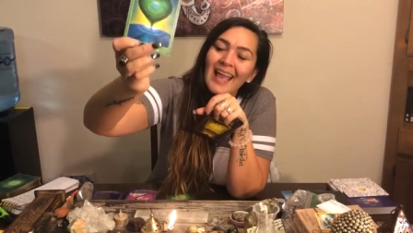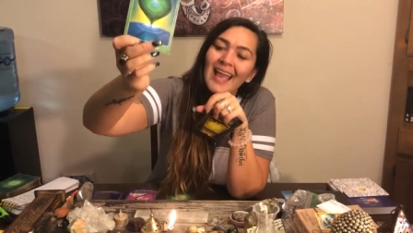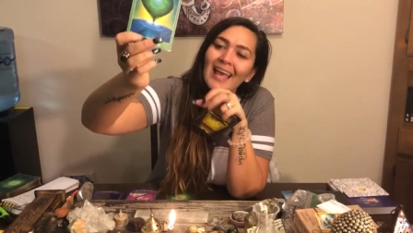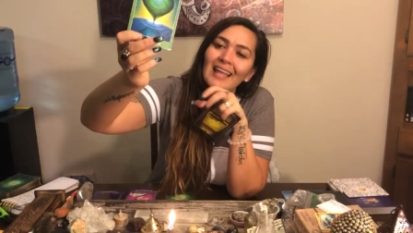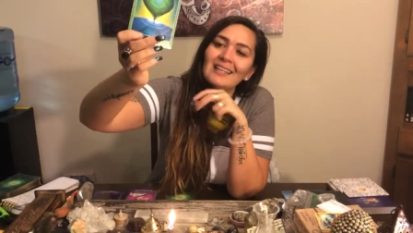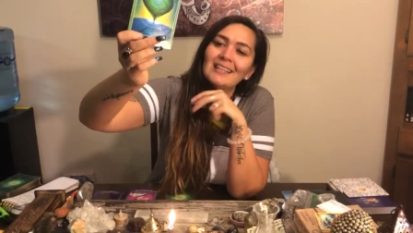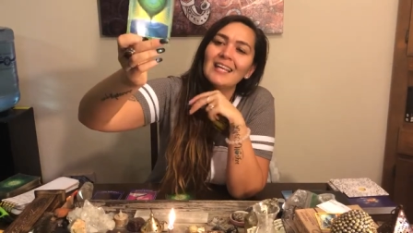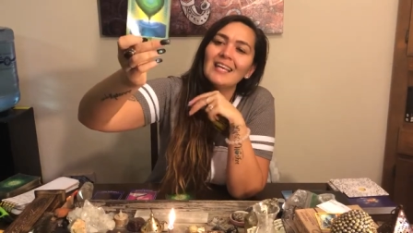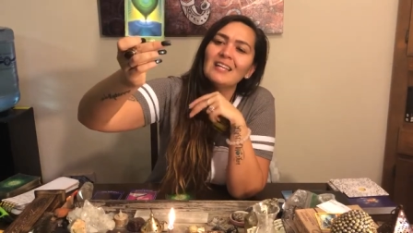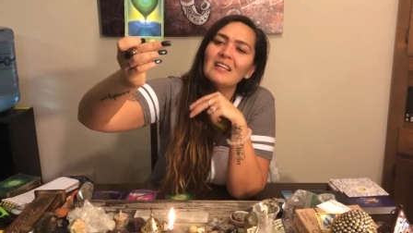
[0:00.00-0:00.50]

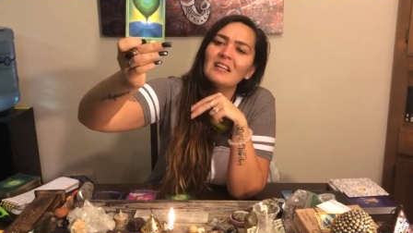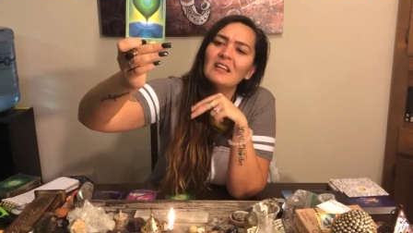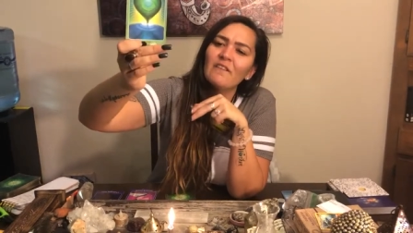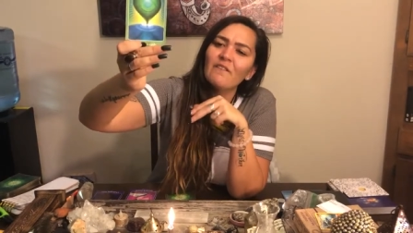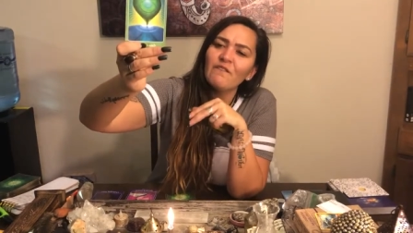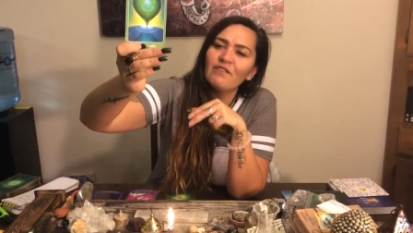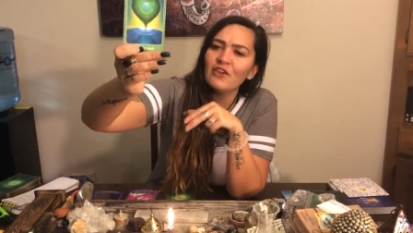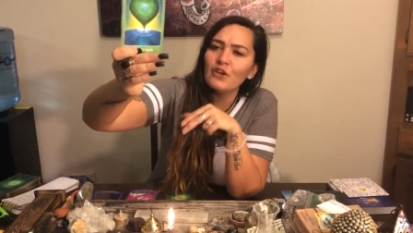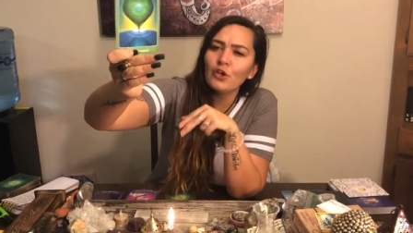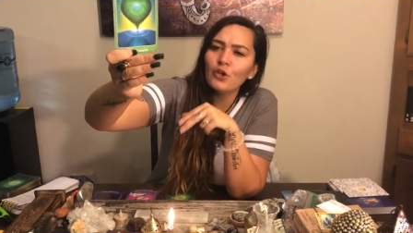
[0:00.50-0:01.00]
and letting
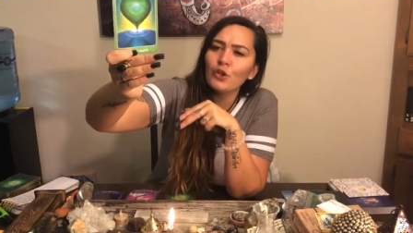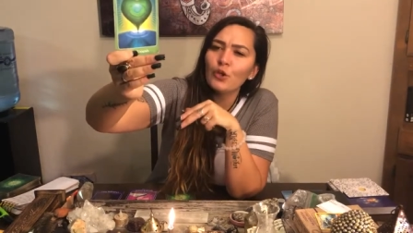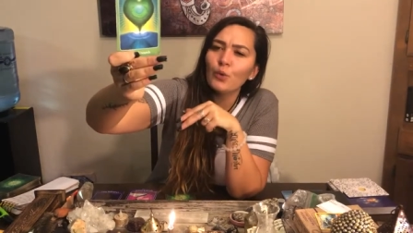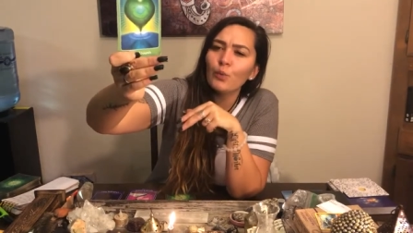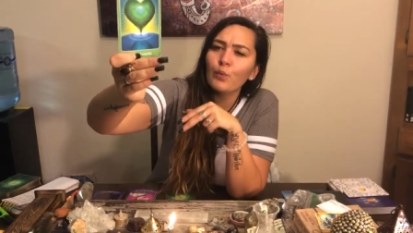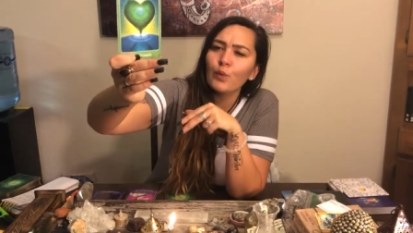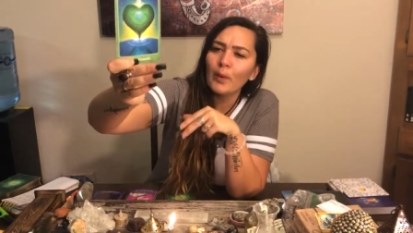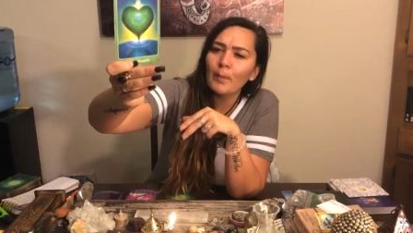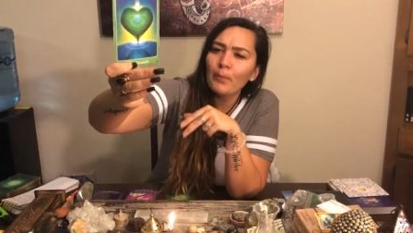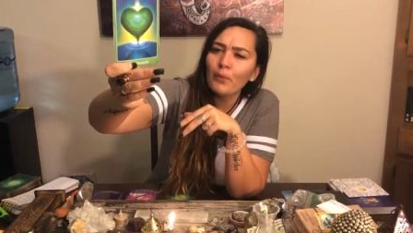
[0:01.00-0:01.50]
it feel the
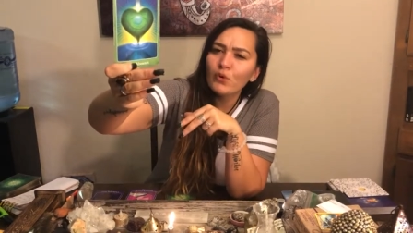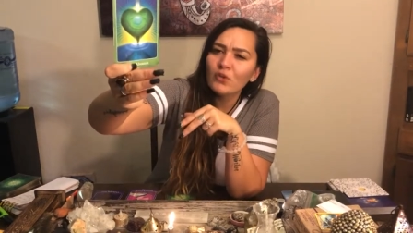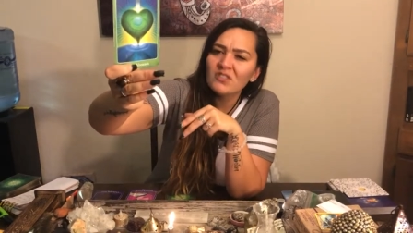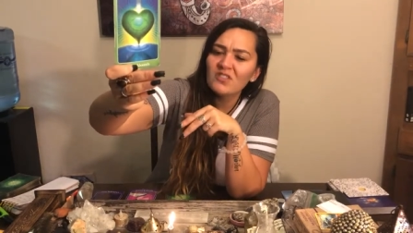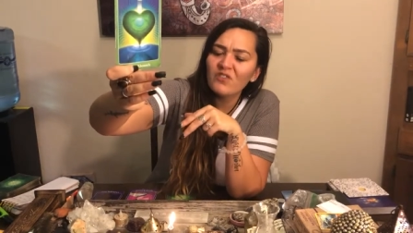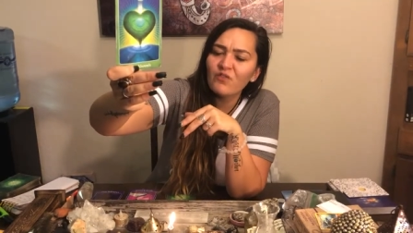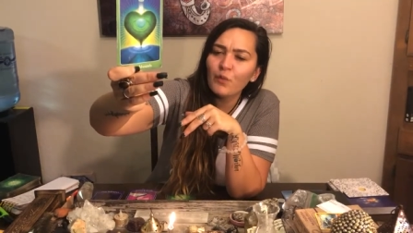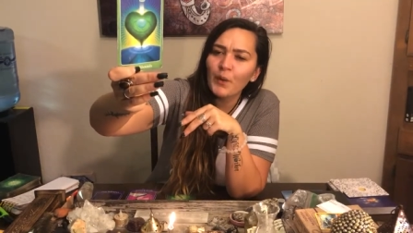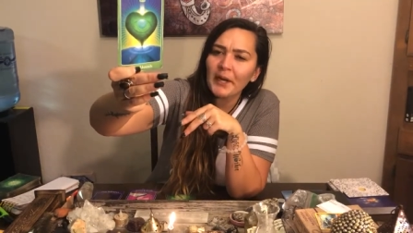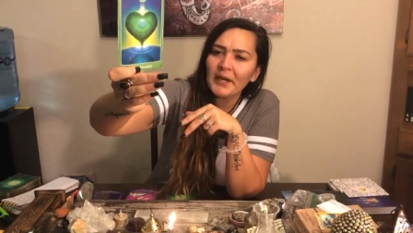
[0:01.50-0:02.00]
ripples
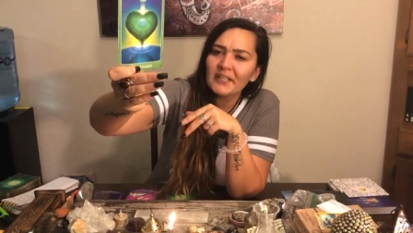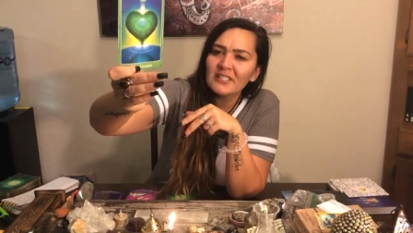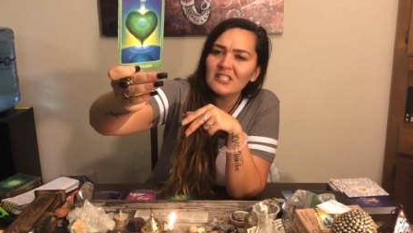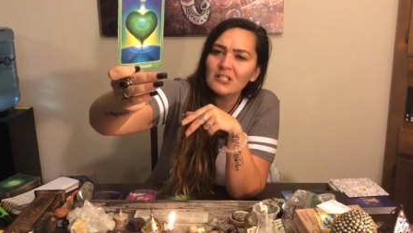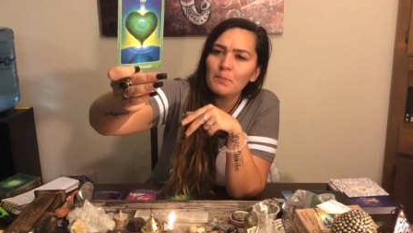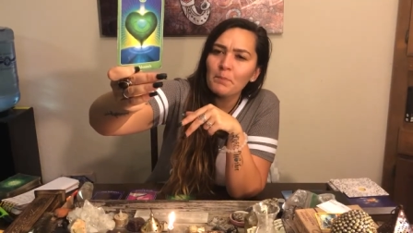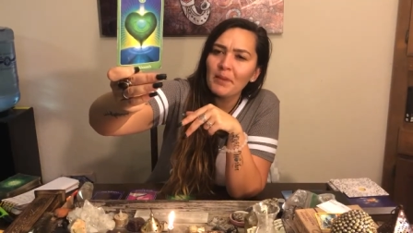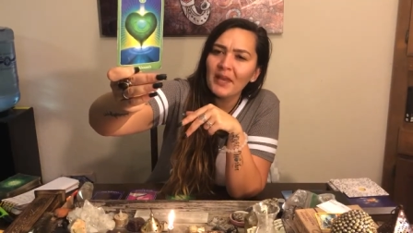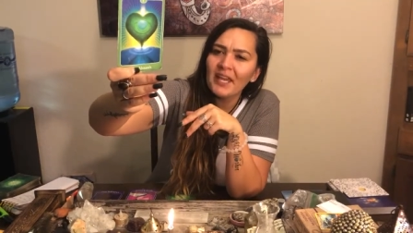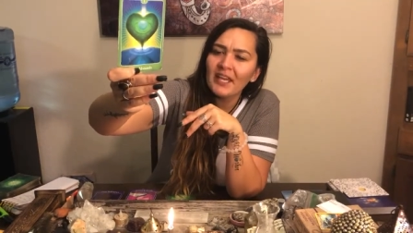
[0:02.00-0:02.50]
of where
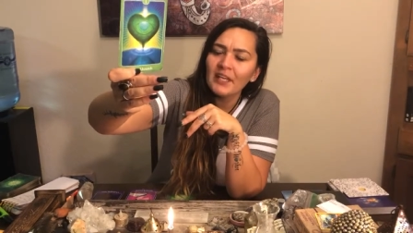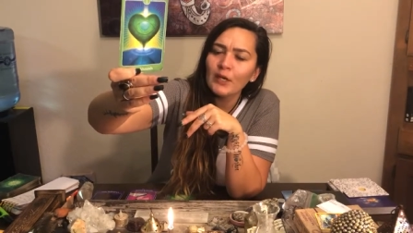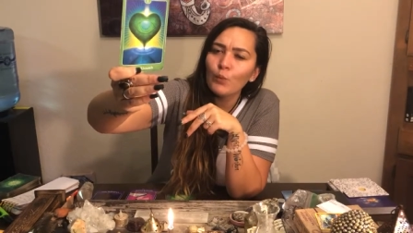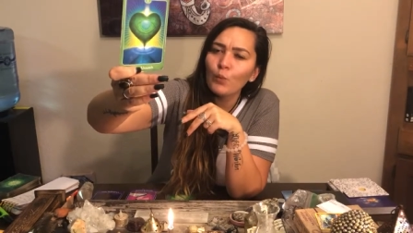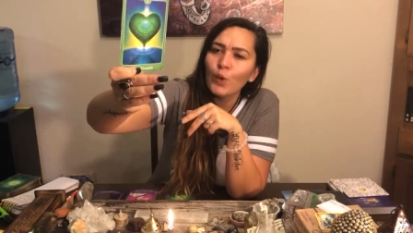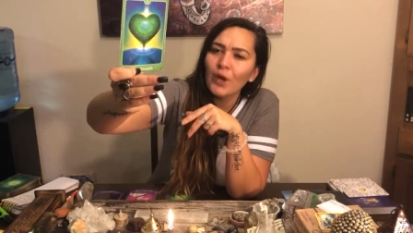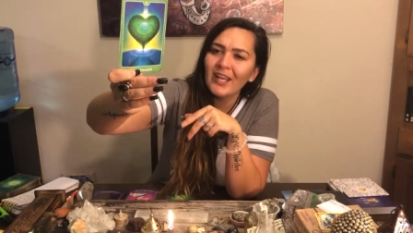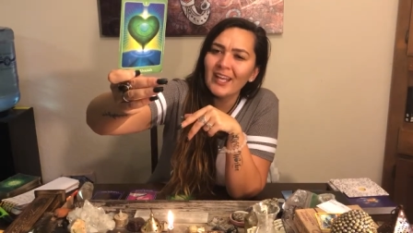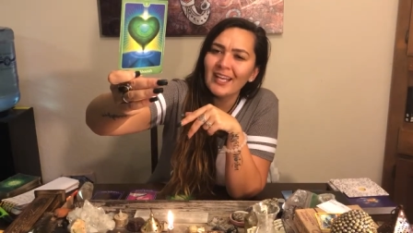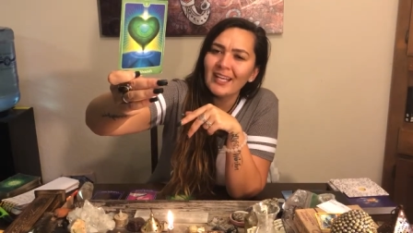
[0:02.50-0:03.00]
it's been
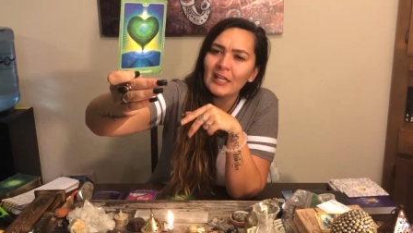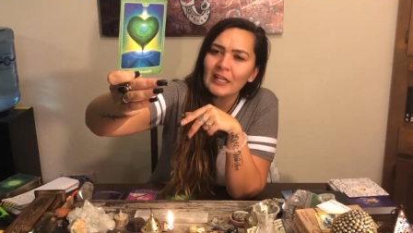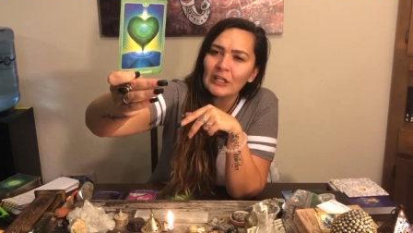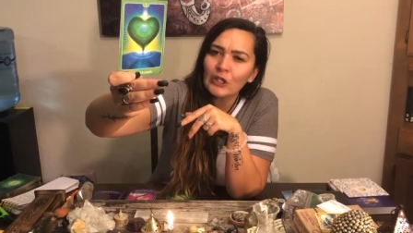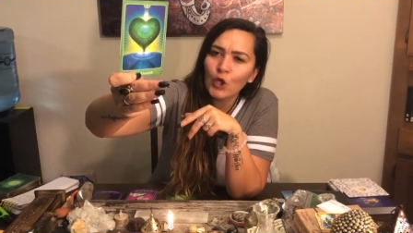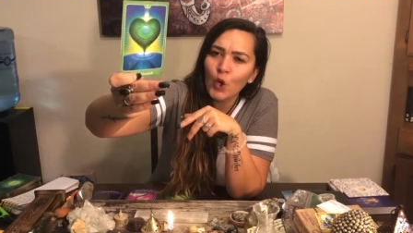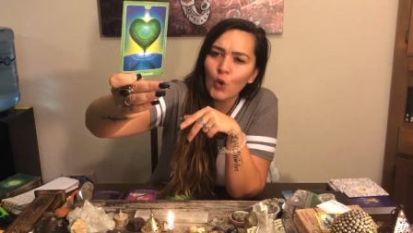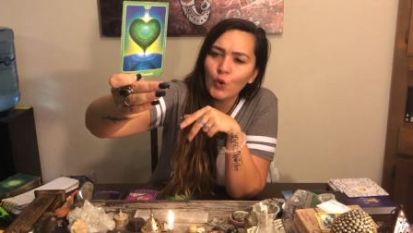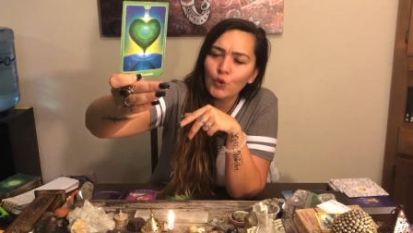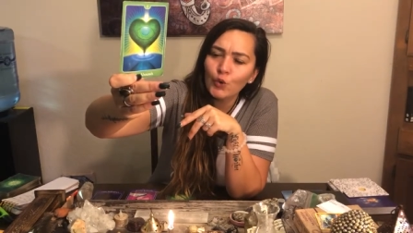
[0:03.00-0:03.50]
and what it
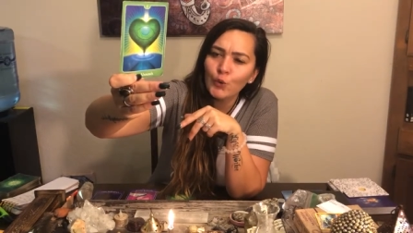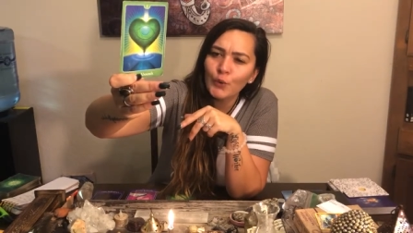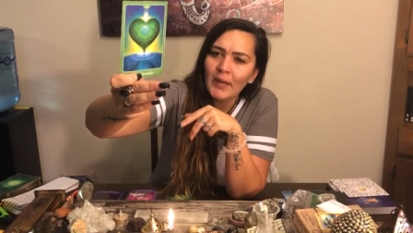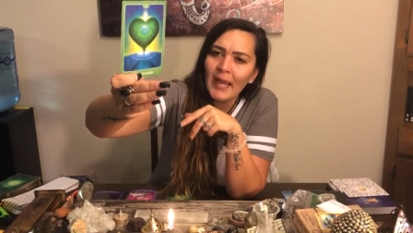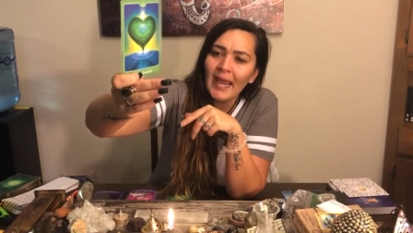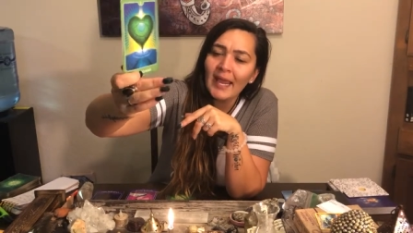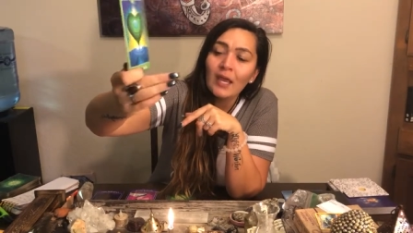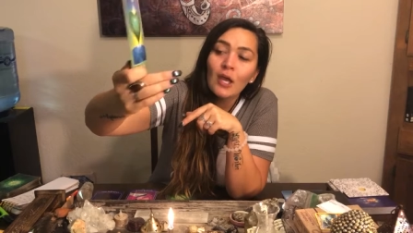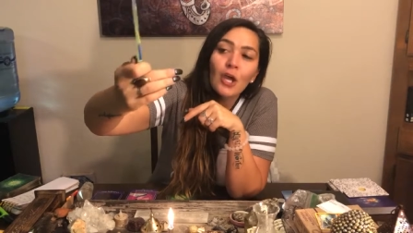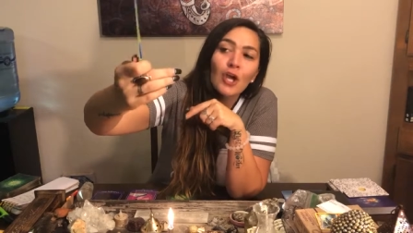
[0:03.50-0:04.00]
can
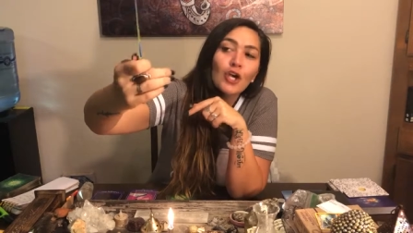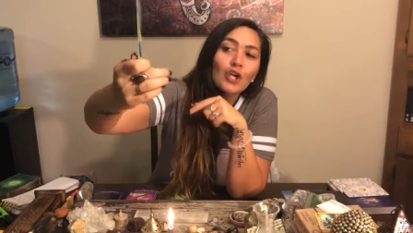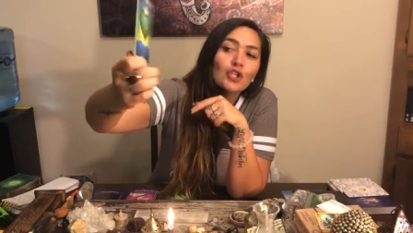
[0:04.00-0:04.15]
co-create?